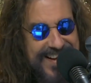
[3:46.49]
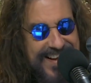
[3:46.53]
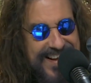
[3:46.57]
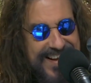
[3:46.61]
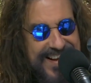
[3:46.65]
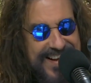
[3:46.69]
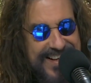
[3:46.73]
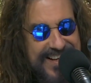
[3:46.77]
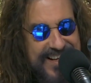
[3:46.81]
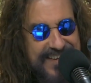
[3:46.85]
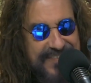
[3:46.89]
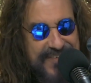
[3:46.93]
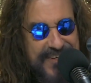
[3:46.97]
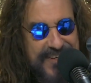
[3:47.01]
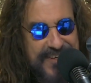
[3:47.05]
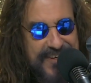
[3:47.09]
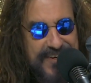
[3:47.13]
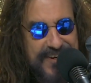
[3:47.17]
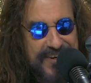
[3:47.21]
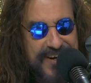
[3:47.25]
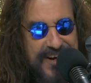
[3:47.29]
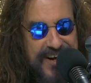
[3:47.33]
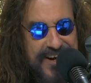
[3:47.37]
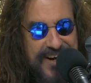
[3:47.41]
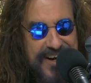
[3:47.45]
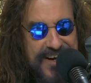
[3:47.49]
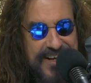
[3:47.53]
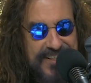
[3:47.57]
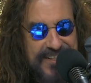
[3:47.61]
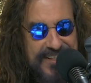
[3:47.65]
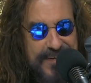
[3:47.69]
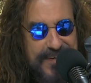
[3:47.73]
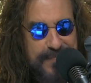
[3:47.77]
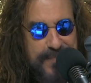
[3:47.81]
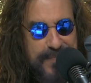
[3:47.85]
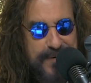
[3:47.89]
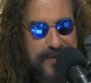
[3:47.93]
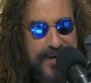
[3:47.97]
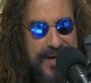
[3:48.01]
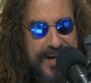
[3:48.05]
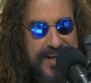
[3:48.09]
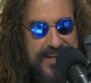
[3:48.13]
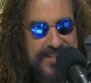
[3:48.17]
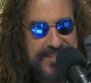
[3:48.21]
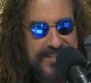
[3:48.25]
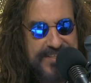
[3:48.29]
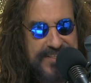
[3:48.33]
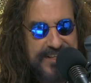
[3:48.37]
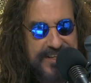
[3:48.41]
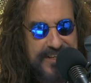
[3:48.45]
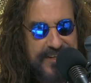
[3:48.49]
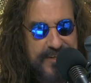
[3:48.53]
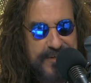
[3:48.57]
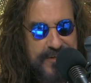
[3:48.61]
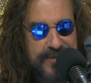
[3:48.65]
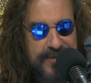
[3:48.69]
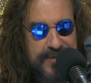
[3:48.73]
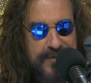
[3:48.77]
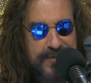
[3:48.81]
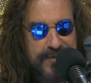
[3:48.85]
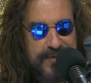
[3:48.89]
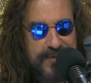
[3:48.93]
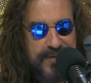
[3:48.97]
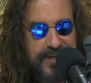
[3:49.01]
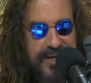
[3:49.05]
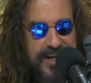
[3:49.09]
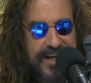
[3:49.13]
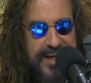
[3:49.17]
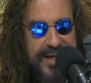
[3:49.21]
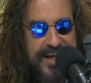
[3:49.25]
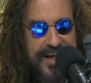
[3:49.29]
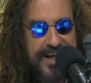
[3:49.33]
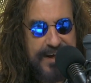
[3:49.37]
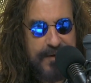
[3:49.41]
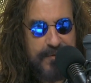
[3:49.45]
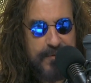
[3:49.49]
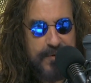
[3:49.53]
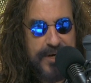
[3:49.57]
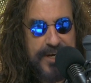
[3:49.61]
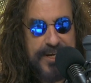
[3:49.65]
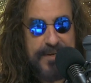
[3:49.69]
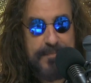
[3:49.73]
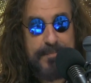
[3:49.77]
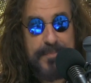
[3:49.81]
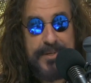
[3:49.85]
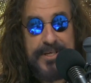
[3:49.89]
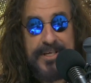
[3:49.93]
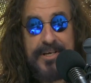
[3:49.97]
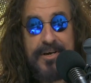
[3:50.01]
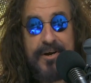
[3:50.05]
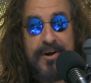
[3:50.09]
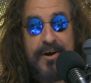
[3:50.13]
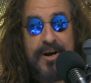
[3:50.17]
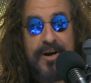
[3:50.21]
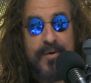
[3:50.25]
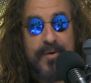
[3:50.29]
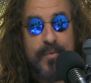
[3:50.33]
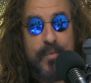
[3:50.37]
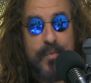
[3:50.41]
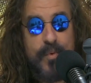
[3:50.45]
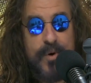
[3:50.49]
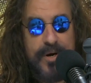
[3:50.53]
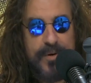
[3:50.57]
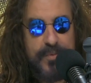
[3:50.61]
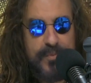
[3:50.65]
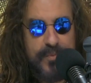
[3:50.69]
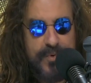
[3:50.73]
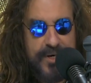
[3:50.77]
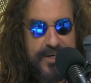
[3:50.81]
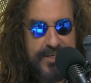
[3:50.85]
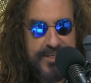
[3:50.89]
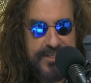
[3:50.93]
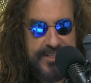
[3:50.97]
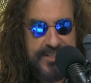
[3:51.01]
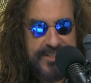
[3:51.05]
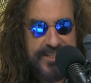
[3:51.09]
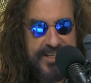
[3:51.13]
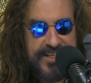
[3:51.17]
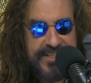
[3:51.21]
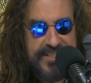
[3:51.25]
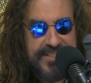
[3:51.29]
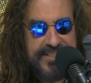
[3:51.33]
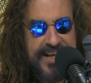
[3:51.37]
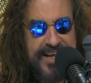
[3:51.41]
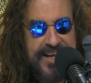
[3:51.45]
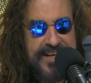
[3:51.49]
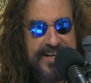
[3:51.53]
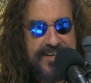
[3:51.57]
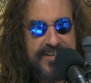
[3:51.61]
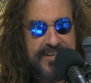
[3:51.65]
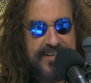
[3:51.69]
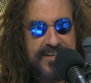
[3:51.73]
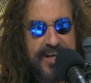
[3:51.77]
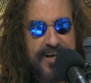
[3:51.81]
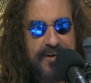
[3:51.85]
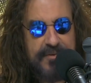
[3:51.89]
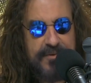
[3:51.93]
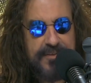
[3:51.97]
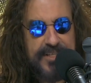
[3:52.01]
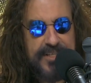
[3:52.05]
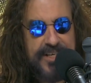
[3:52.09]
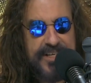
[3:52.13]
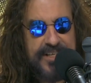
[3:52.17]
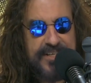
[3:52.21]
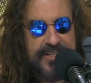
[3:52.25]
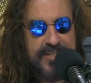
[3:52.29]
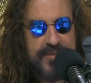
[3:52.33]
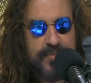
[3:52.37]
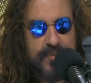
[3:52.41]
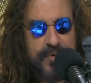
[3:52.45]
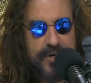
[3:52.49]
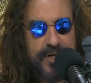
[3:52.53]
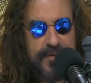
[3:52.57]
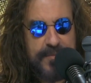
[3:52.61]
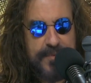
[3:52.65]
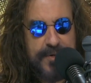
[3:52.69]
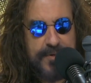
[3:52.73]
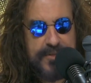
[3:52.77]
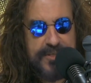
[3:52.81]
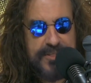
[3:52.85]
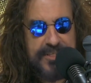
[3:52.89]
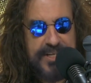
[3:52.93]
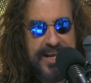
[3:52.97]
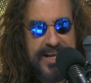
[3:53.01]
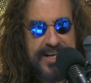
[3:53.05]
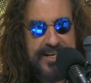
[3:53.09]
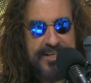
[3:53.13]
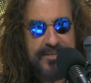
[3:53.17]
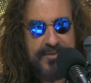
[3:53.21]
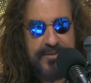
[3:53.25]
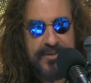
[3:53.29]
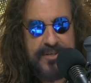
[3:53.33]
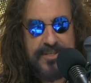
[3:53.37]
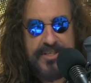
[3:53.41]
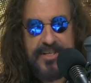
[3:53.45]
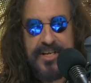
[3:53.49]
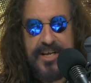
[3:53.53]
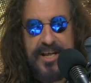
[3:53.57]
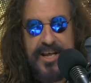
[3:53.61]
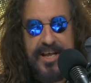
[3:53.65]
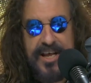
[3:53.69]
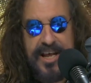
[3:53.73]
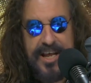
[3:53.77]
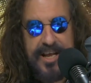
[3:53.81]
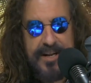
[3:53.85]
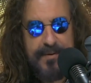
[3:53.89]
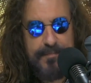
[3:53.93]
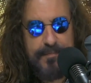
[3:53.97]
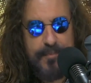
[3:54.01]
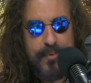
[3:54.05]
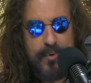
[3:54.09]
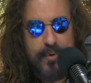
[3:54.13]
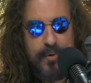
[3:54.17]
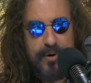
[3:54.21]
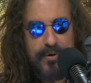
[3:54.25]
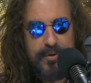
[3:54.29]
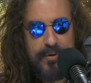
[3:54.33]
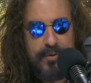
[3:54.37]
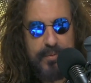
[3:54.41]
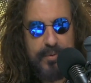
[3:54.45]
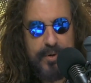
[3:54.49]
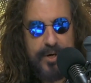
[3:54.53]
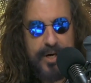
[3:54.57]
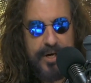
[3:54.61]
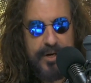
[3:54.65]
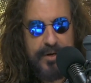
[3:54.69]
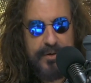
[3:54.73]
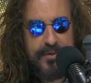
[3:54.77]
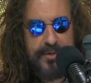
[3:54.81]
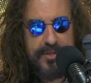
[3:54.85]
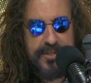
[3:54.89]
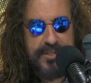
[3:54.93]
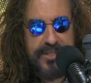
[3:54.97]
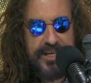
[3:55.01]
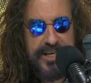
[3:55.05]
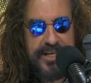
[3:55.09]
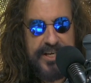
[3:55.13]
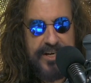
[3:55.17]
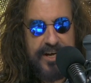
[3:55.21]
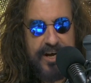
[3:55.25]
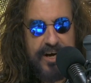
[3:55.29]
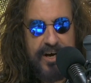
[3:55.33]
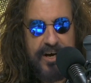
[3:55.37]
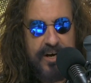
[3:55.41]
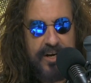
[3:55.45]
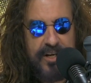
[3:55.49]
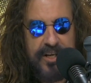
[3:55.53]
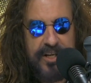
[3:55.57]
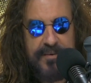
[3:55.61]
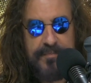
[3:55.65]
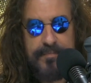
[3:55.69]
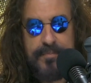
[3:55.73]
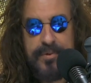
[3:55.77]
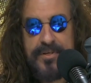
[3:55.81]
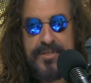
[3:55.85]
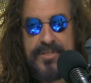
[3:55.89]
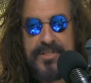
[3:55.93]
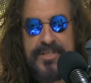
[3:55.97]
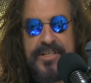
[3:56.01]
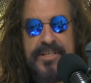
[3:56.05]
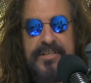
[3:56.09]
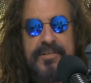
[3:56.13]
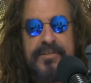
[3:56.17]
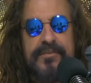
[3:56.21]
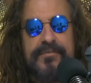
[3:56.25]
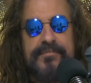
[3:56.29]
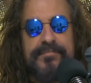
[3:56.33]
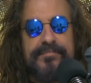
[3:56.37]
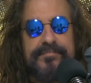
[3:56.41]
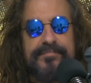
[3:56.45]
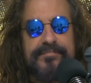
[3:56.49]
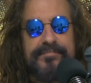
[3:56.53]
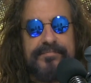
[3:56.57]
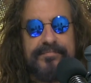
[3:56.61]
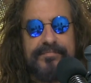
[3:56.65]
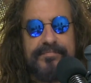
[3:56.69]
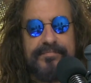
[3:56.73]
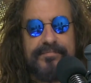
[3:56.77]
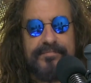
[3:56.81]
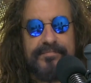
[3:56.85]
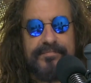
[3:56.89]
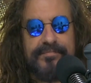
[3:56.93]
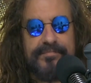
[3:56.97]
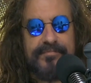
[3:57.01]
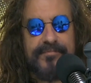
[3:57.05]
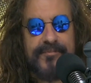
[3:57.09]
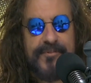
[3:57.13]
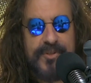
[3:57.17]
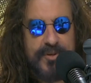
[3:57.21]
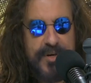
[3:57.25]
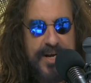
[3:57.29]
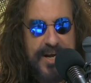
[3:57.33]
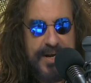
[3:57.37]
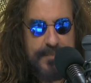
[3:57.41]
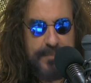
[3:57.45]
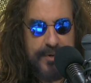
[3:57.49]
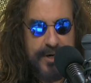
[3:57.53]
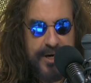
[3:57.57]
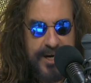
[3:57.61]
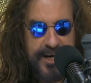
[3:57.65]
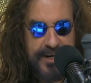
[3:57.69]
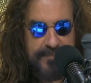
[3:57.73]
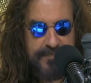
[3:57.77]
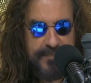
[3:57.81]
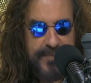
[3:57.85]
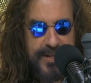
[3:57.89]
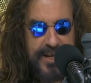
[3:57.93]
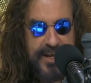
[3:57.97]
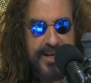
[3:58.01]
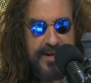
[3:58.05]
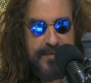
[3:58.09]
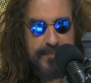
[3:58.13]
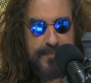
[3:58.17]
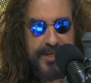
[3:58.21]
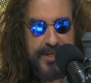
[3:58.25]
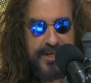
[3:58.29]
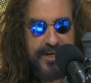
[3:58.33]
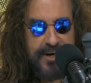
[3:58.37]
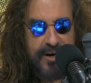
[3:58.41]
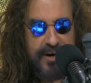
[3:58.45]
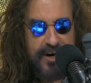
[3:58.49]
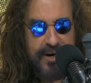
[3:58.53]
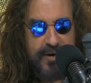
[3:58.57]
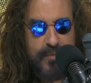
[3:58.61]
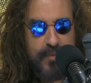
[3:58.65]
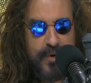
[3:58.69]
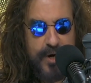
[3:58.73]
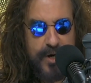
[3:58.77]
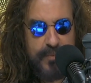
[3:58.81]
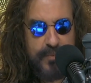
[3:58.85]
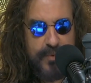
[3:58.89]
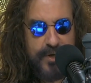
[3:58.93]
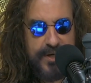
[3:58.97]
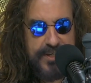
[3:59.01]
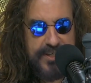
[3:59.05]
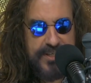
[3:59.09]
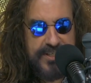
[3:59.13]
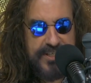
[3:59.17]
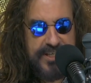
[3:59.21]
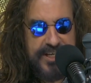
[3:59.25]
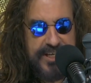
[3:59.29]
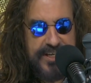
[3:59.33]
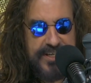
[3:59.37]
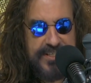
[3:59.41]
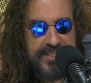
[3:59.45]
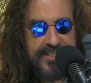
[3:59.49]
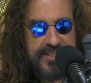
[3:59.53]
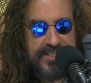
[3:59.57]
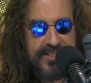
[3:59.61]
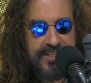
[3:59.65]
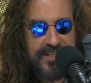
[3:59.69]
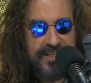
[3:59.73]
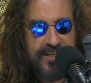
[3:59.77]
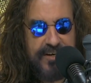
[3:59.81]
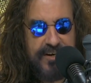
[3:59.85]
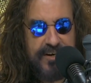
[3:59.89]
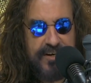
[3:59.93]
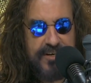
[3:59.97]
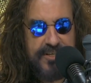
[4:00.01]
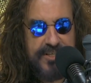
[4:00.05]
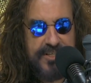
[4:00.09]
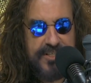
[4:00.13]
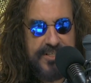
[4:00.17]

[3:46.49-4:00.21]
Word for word: and if you're on the President Dutra Highway, BR 116, take note that it is one of the most dangerous and mortal roads in all of Brazil. Hmm. That's right, Brad. BR 116 is the largest